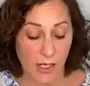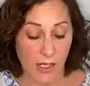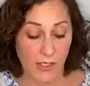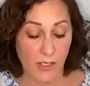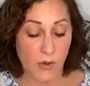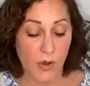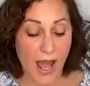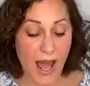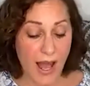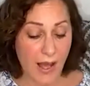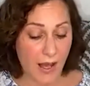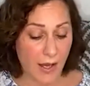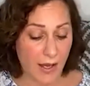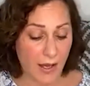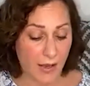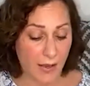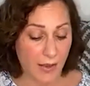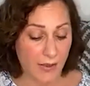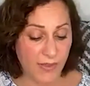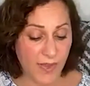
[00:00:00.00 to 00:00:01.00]

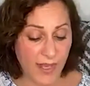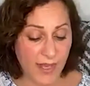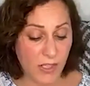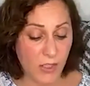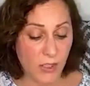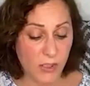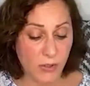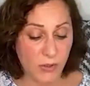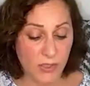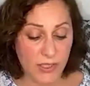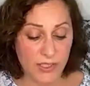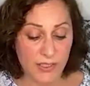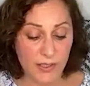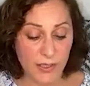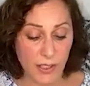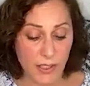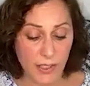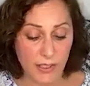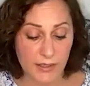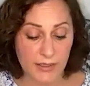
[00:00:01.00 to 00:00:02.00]
They included
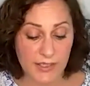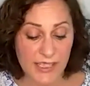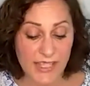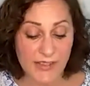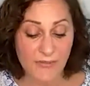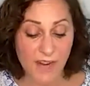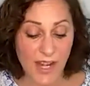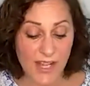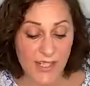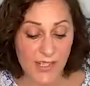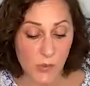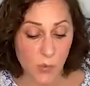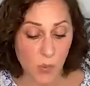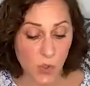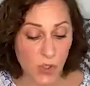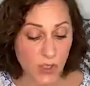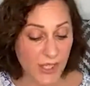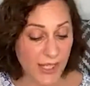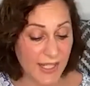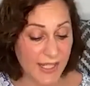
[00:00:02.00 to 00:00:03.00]
Levites
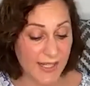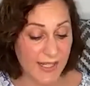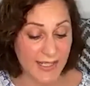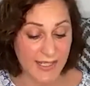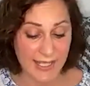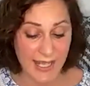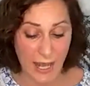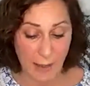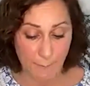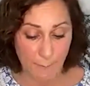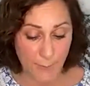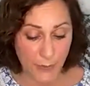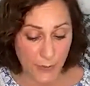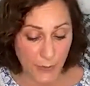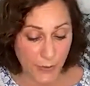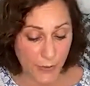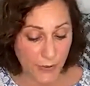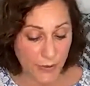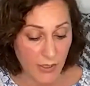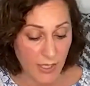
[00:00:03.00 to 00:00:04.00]
working in the
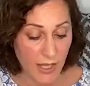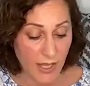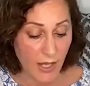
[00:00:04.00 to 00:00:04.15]
temple,